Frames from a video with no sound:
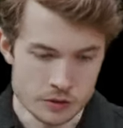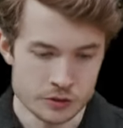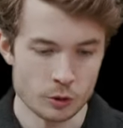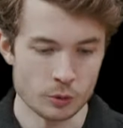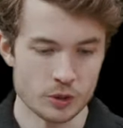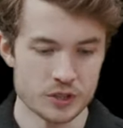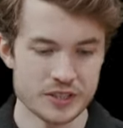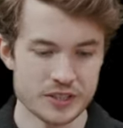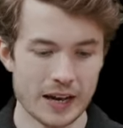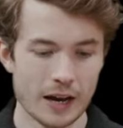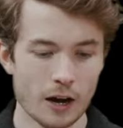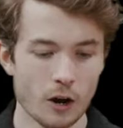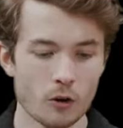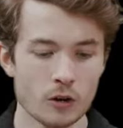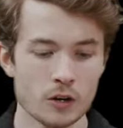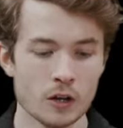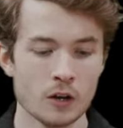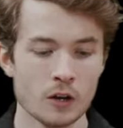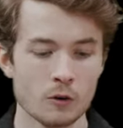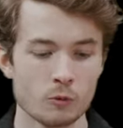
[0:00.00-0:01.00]
Notice
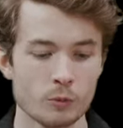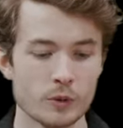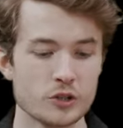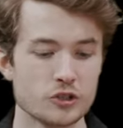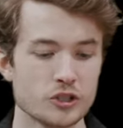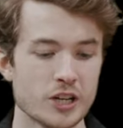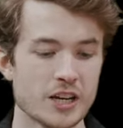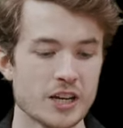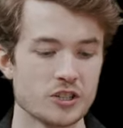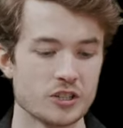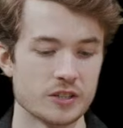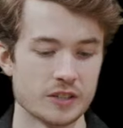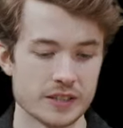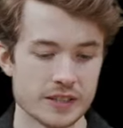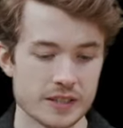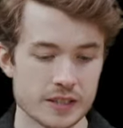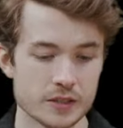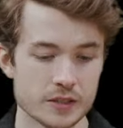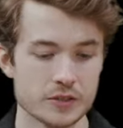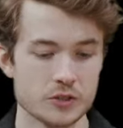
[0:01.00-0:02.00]
how when we change
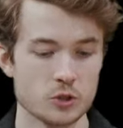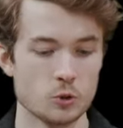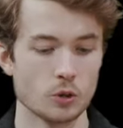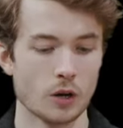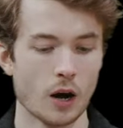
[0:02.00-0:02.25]
these to